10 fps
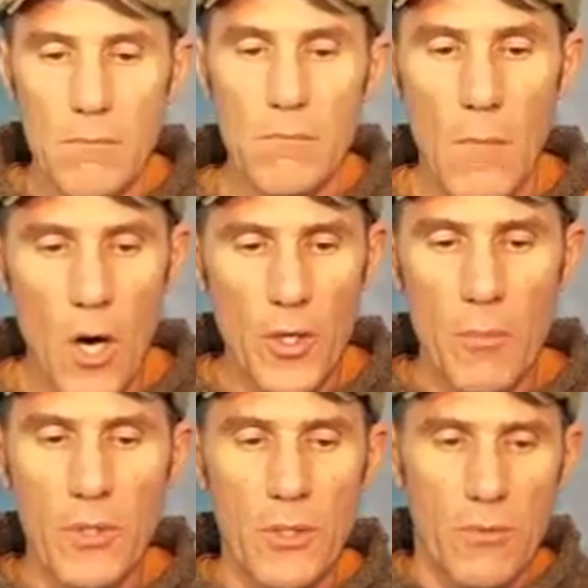all your
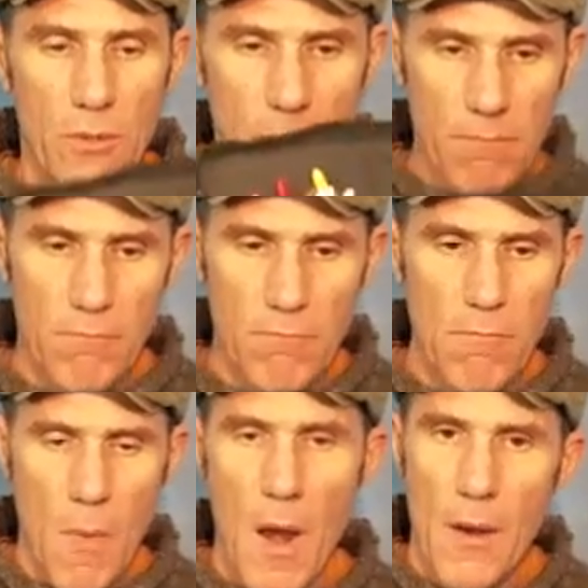balloons.
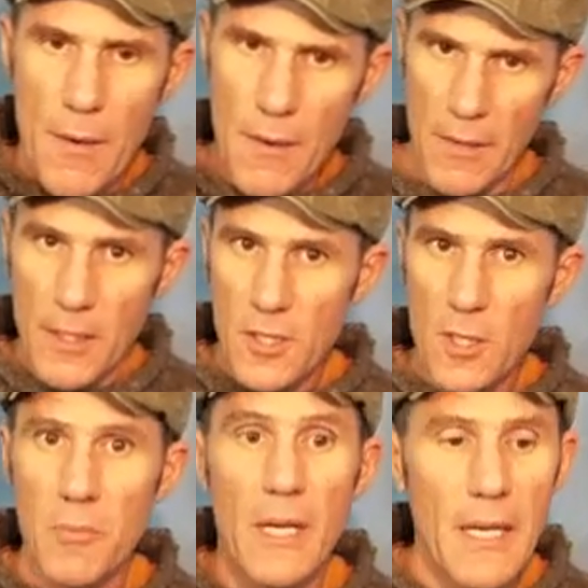Nice
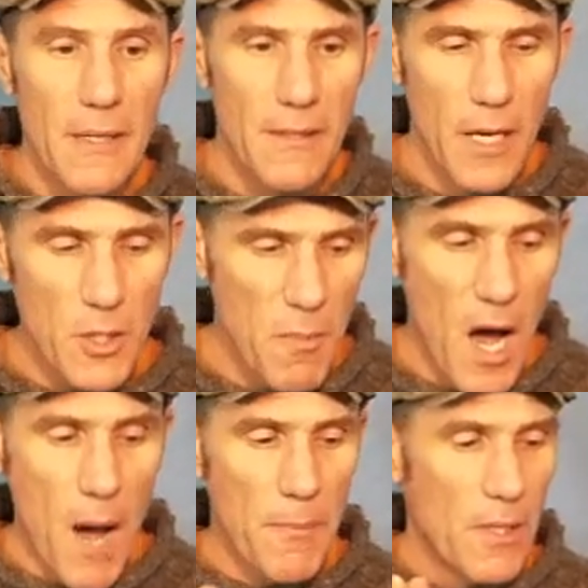display, nice
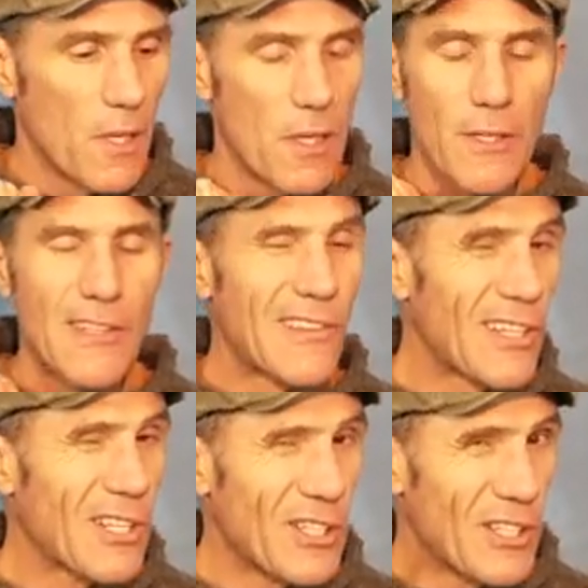pop. You
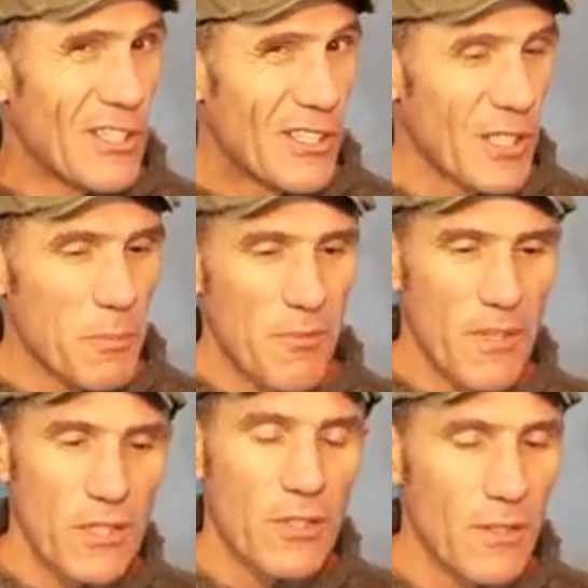look good, you look
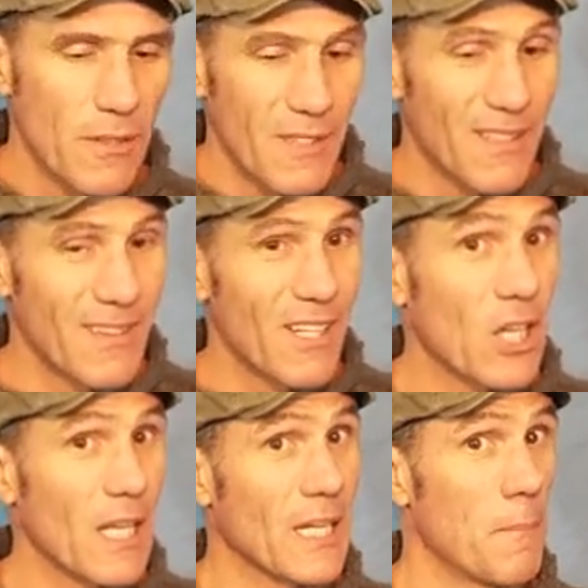professional, you look
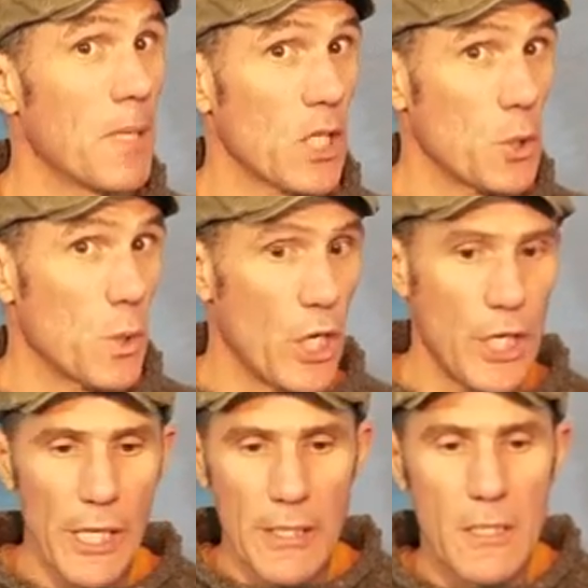like a balloon
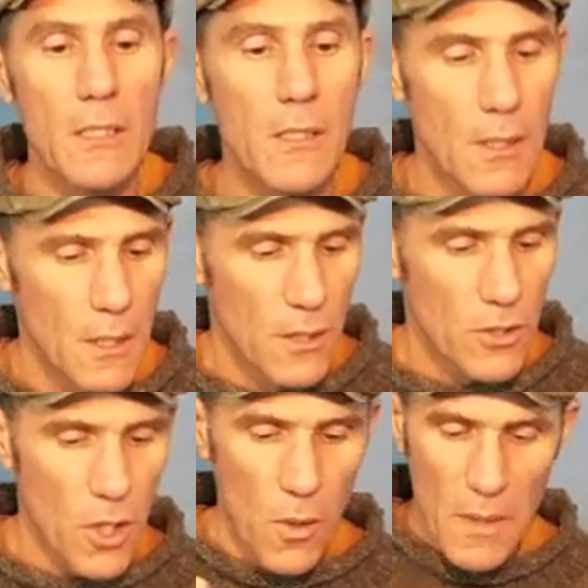artist.
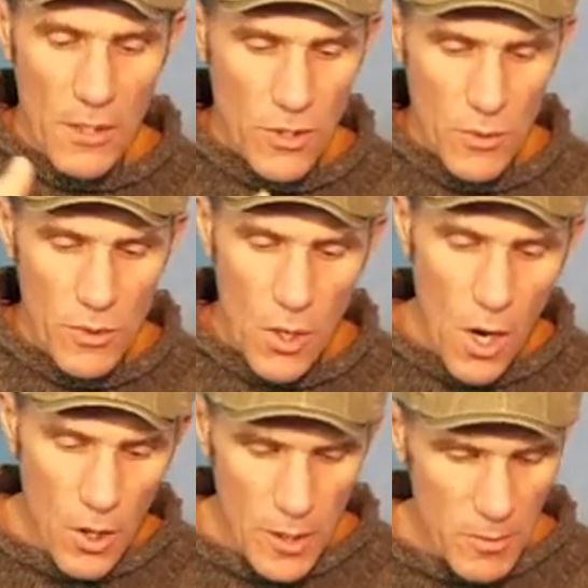So that shows
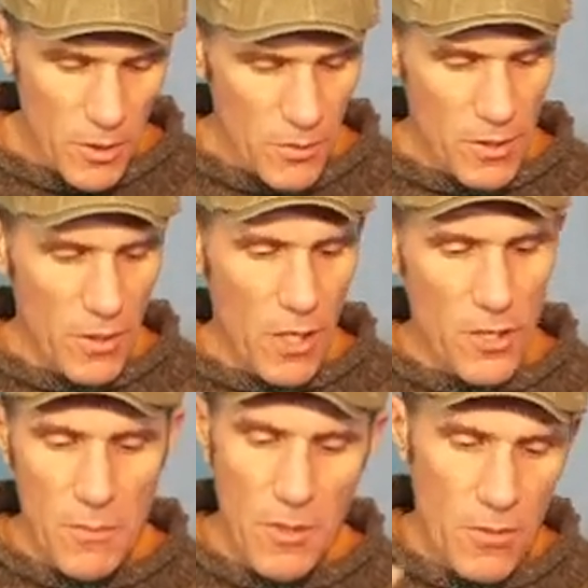all your balloons to the
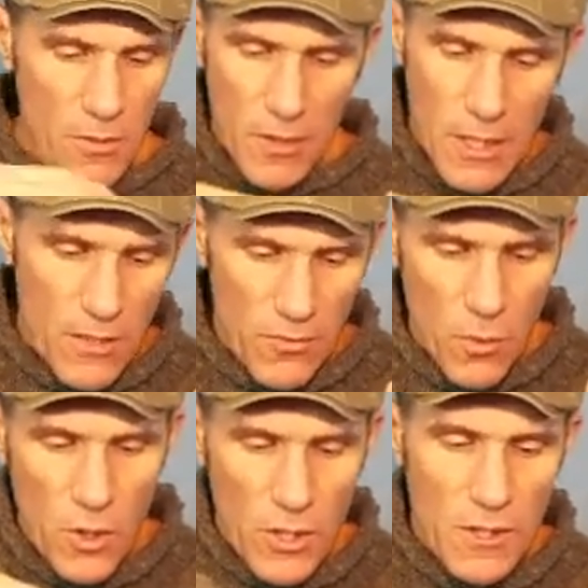customers. The kids, of
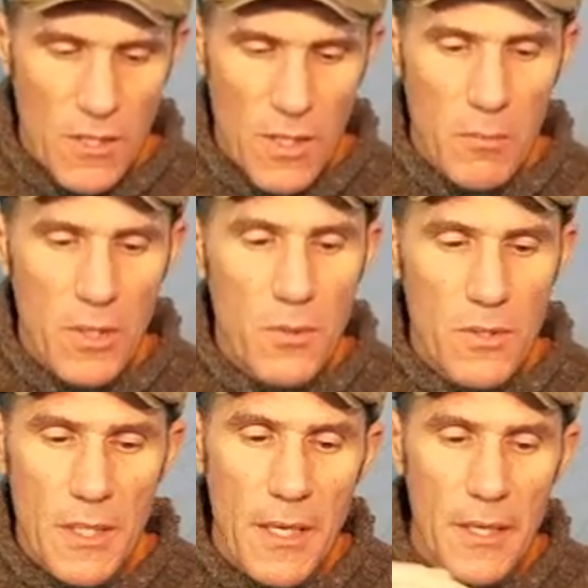course, can see the balloons
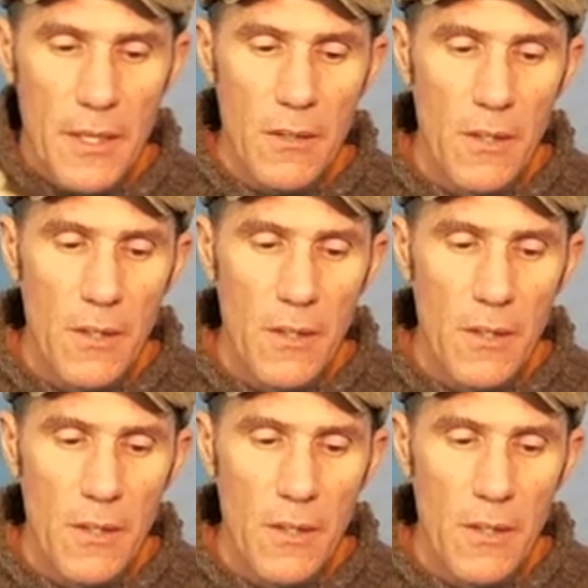in here.